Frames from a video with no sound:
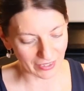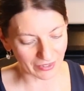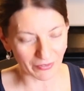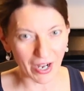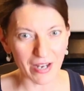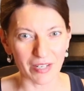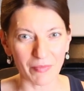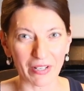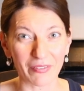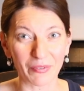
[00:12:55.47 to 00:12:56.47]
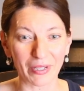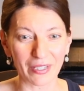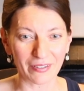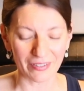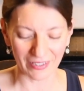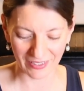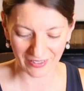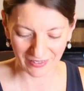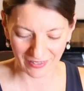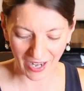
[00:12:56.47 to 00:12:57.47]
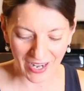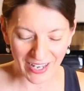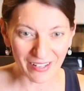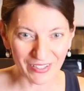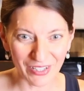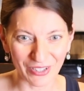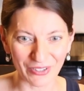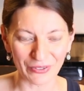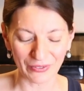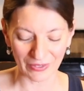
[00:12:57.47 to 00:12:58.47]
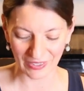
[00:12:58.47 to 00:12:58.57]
like the Rocky Mountain weather, high altitude.